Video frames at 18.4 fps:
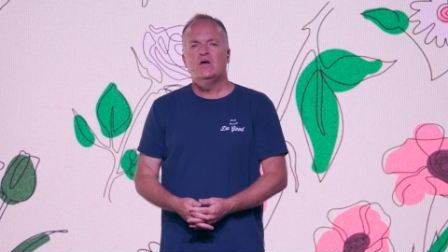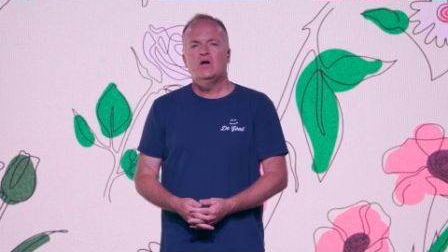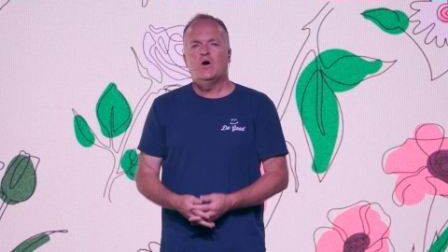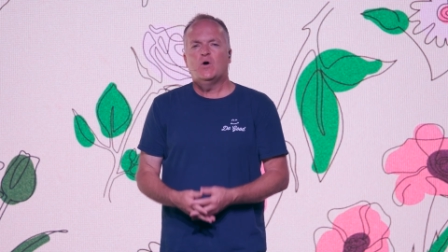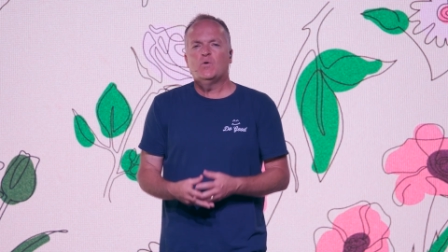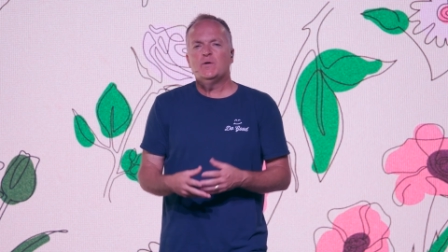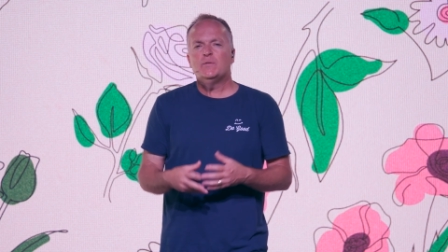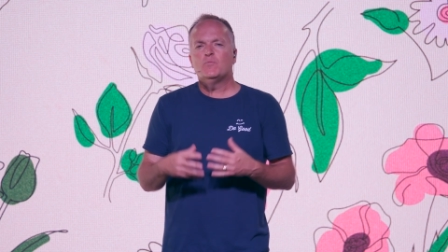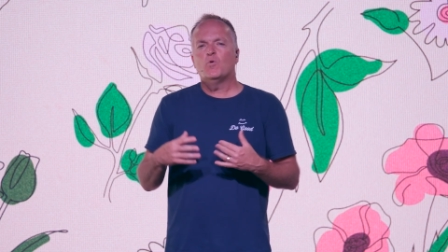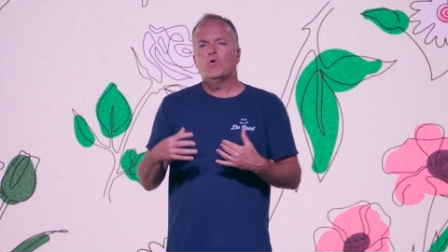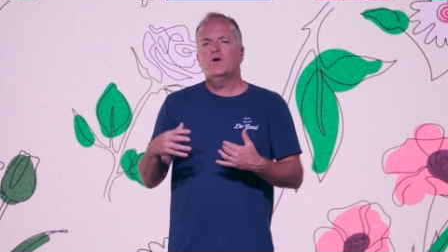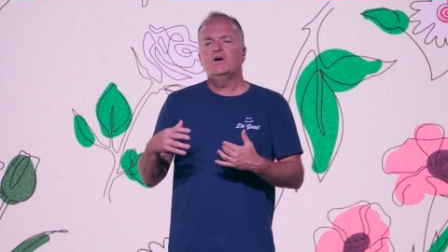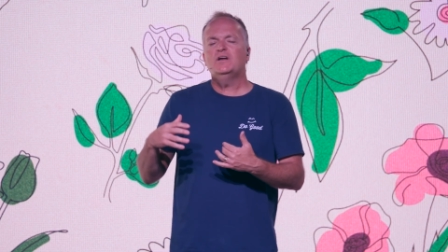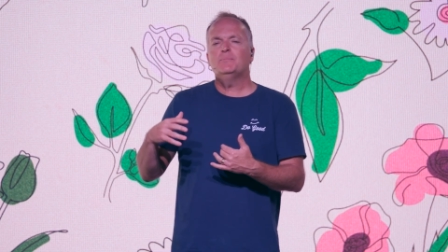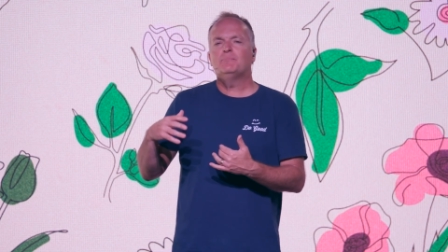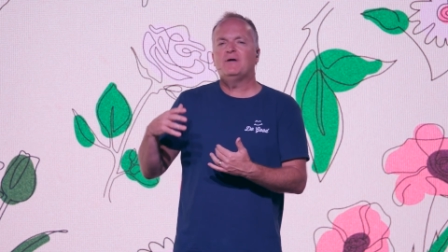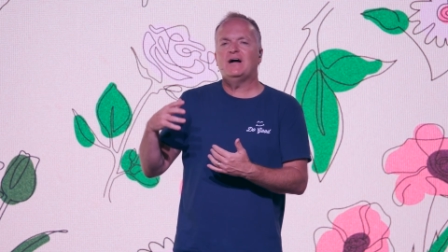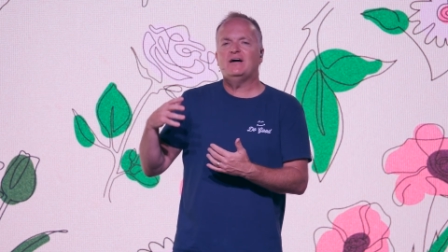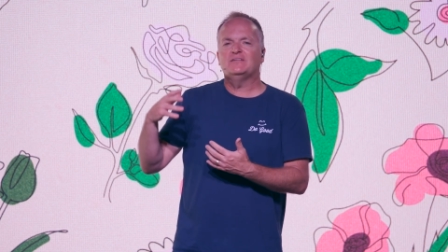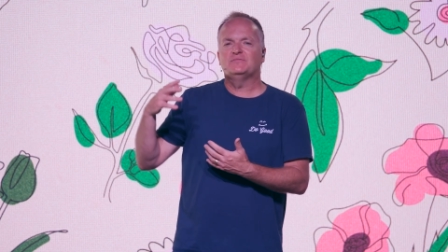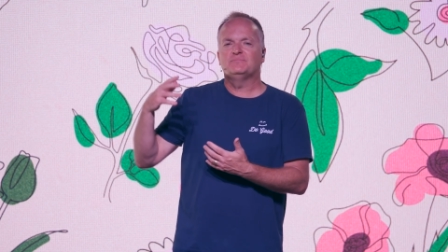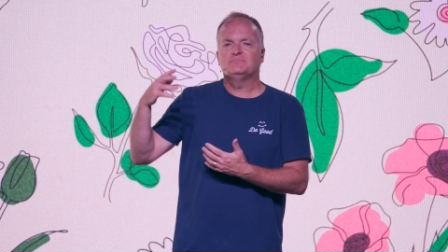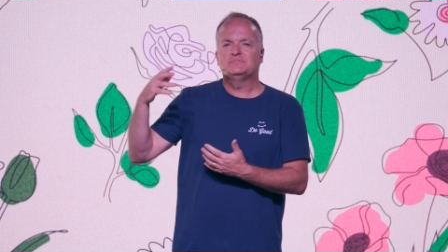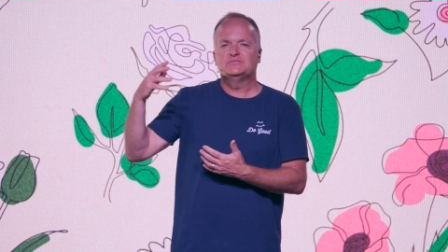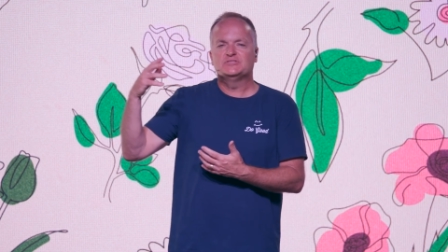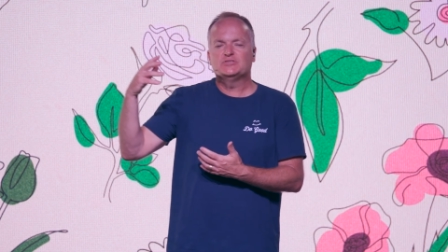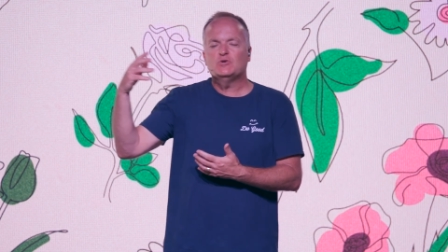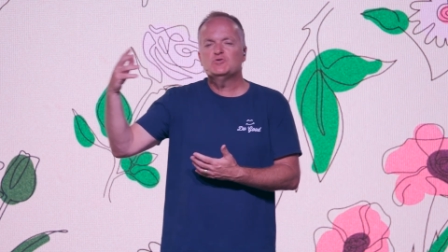Are we worried about
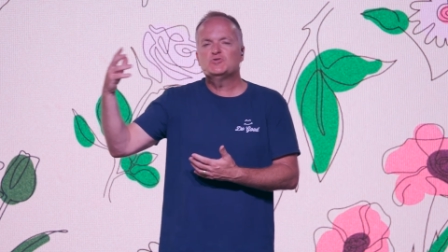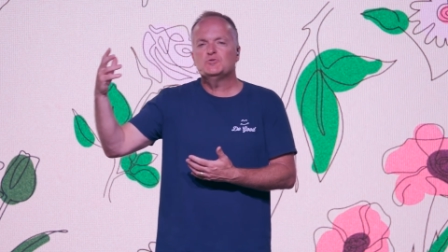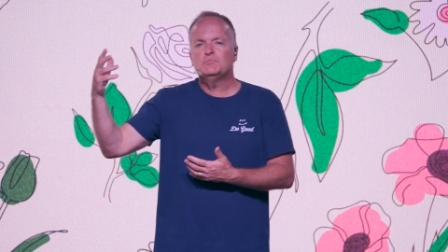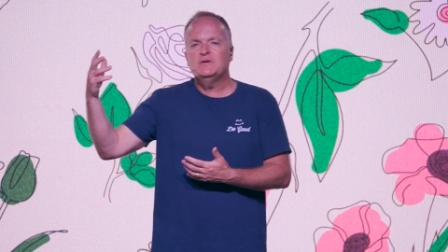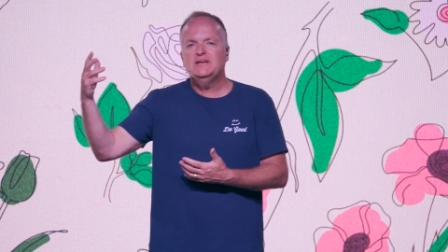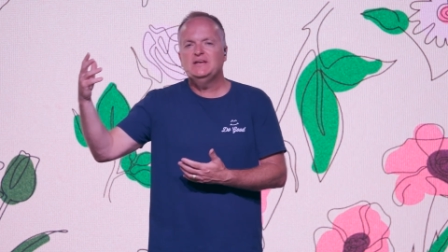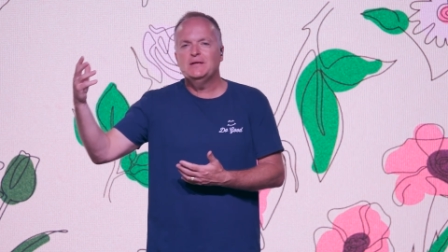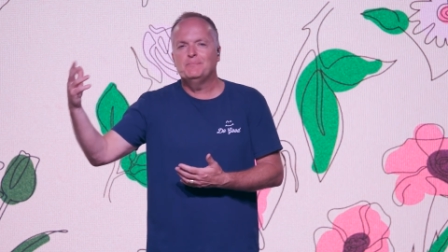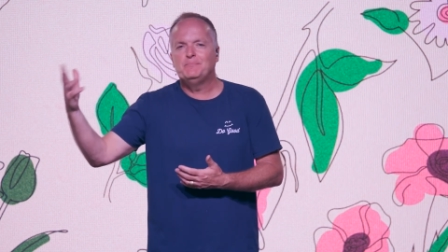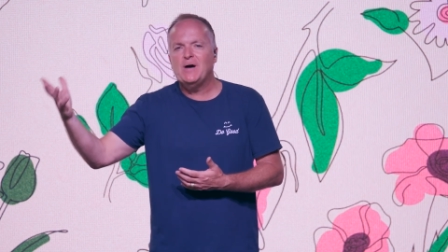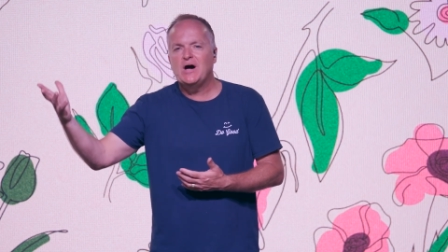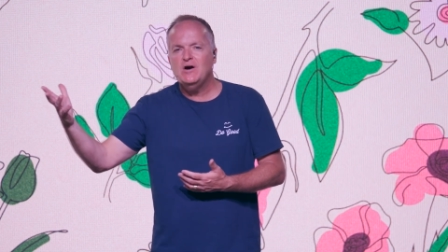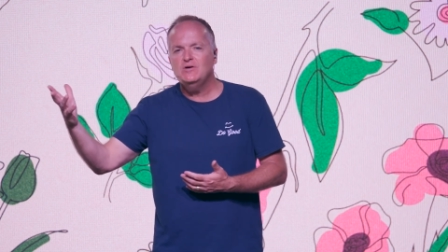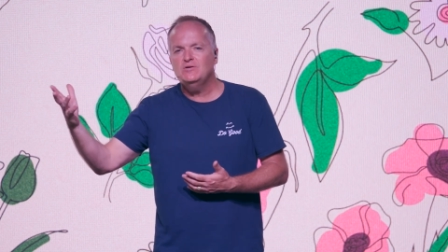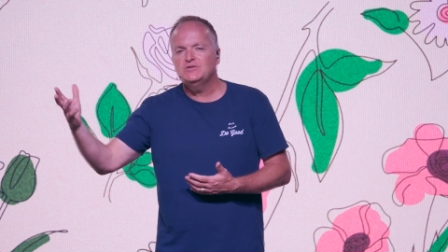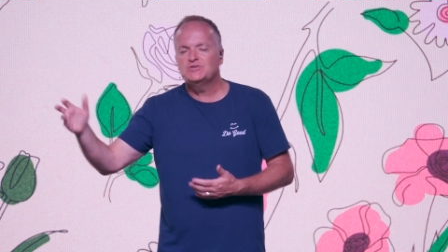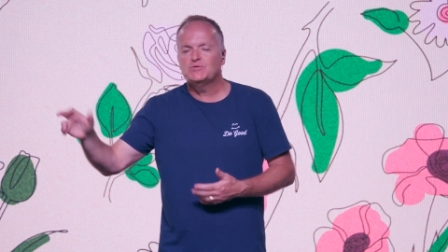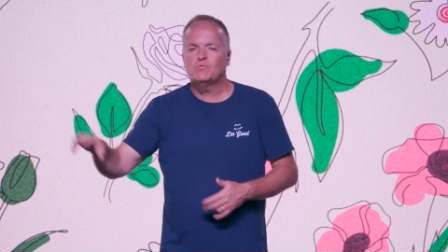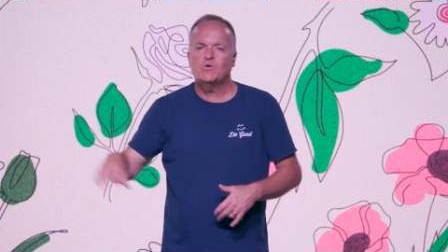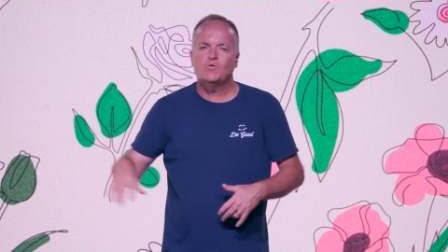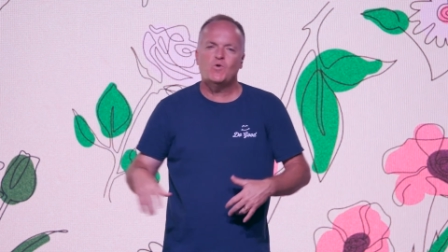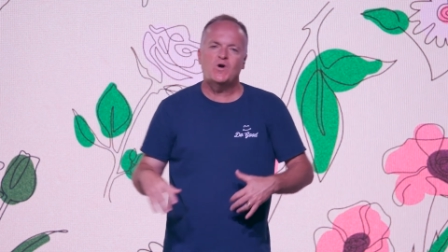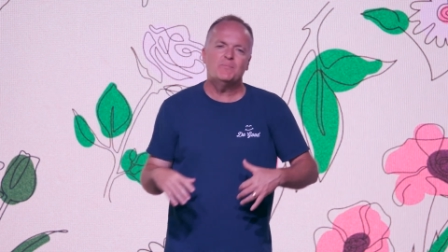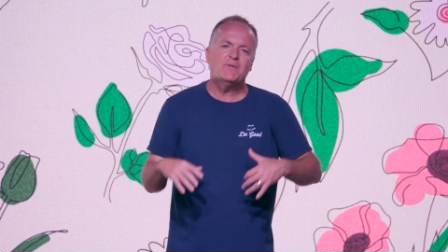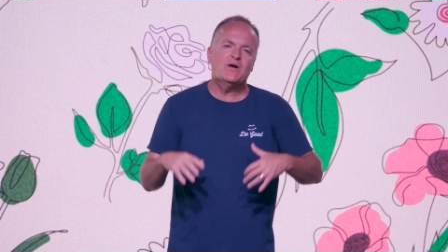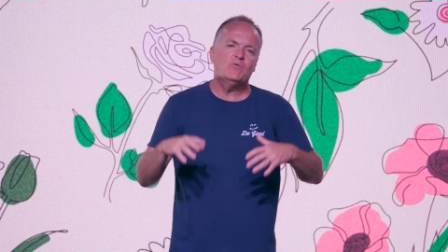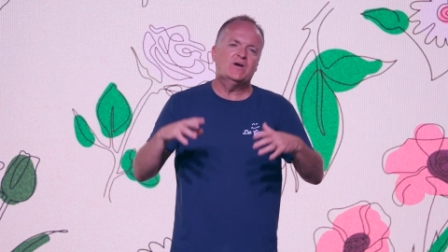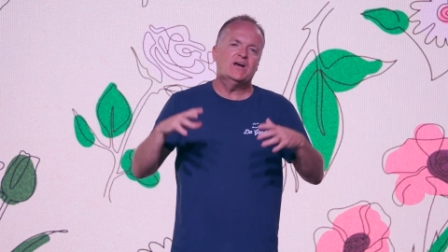social media posts? We're worried
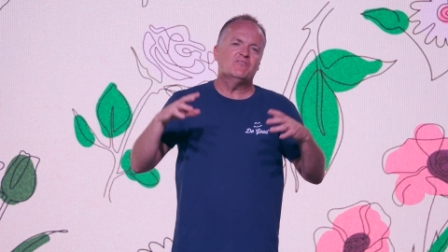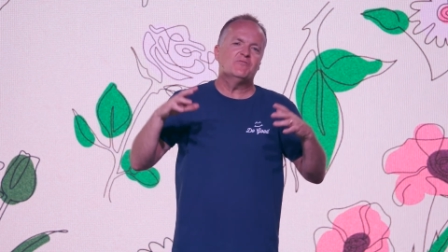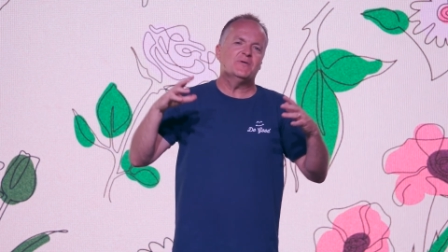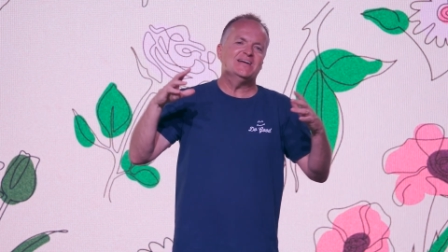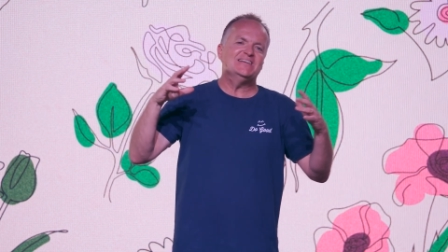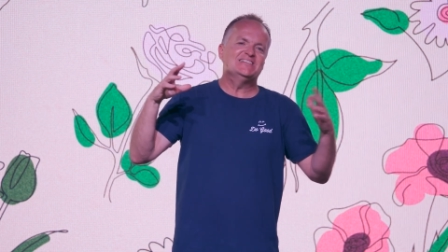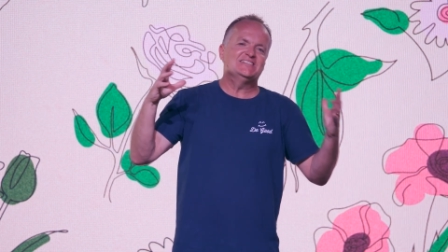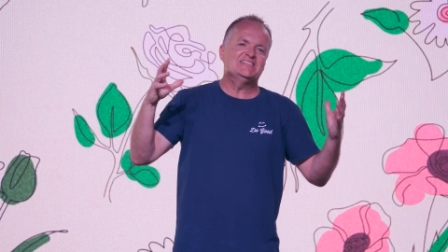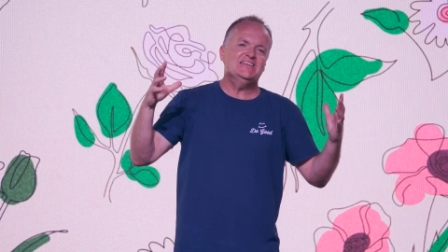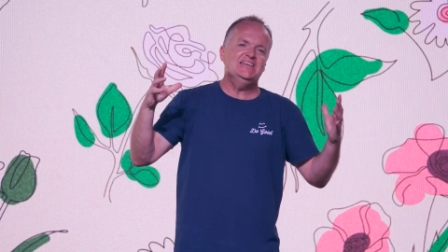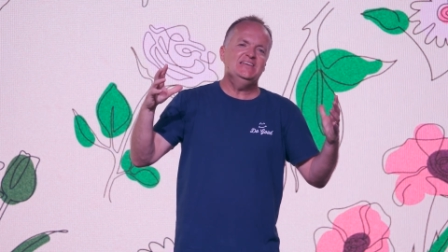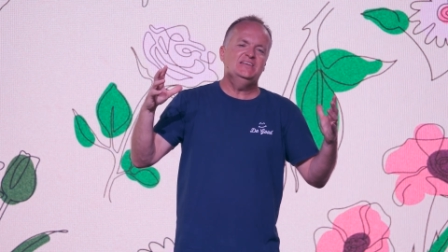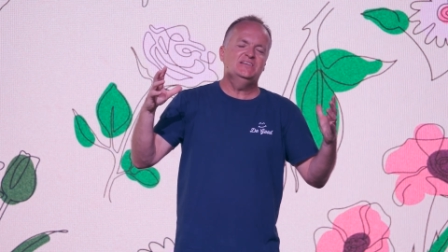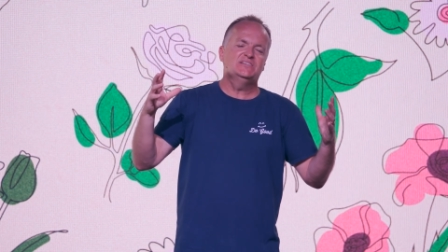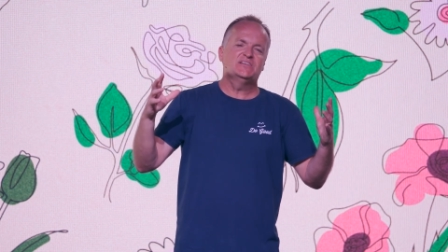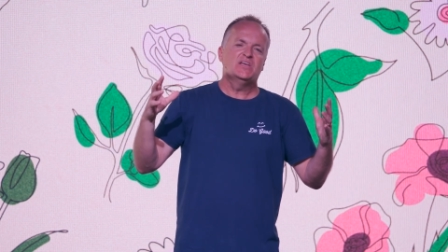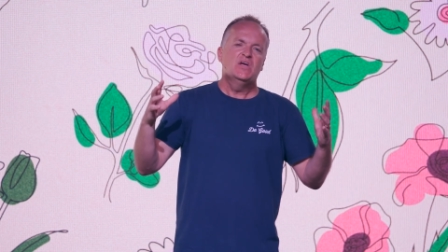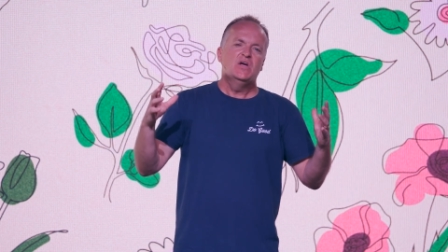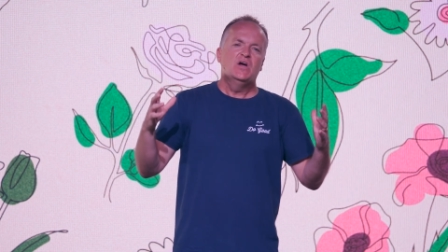about what everybody sees?